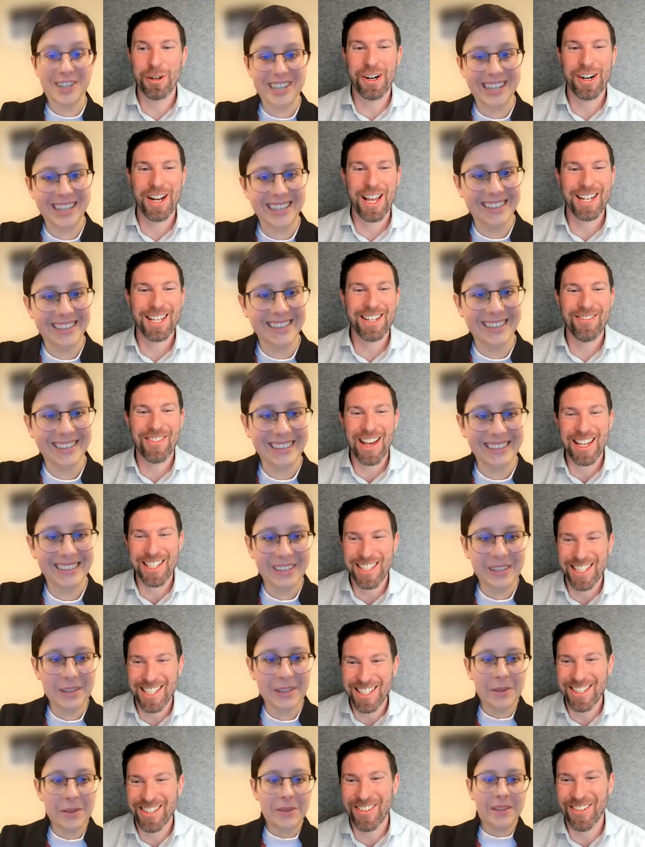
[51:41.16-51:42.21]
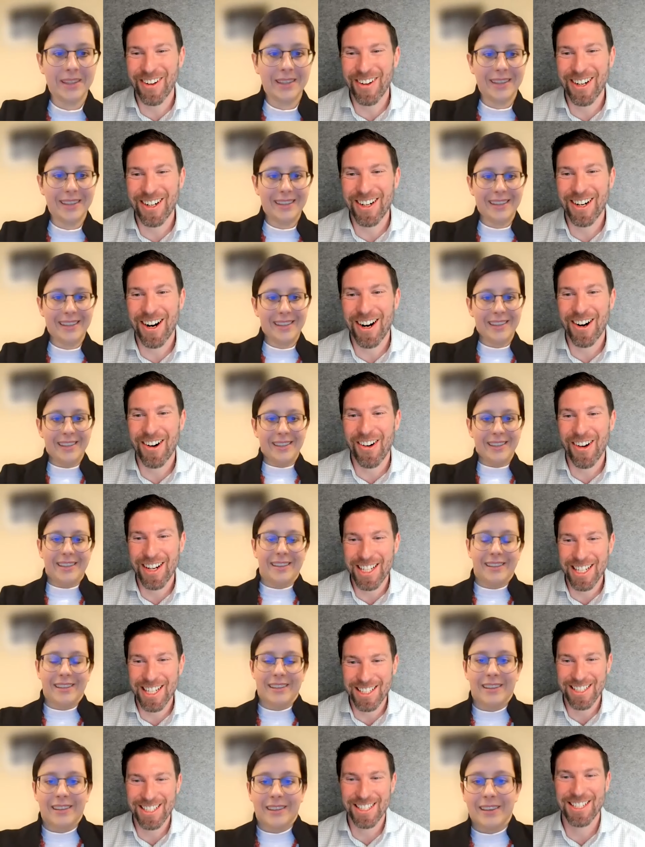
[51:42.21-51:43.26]
Speaker 1: word. Any message for our
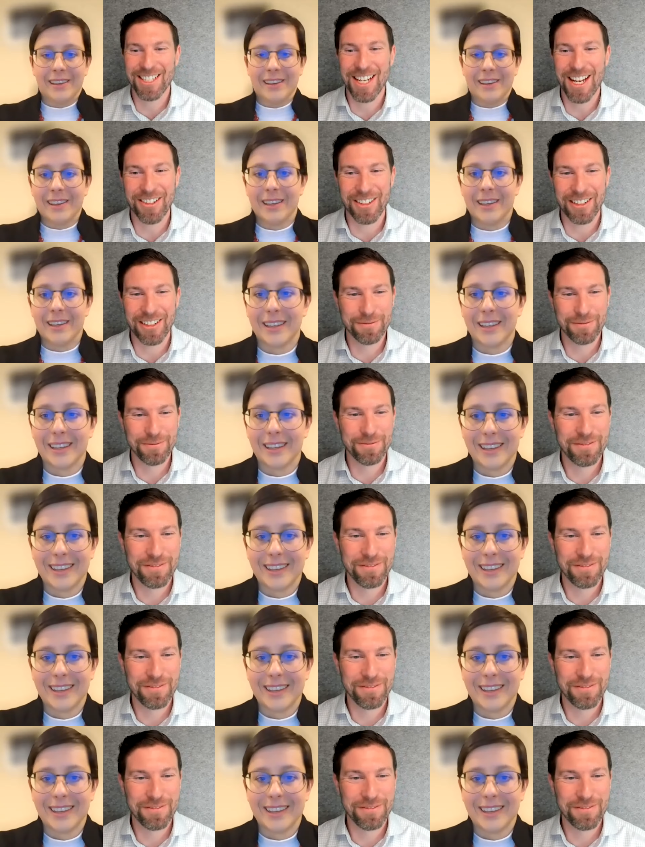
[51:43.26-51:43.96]
audience in general?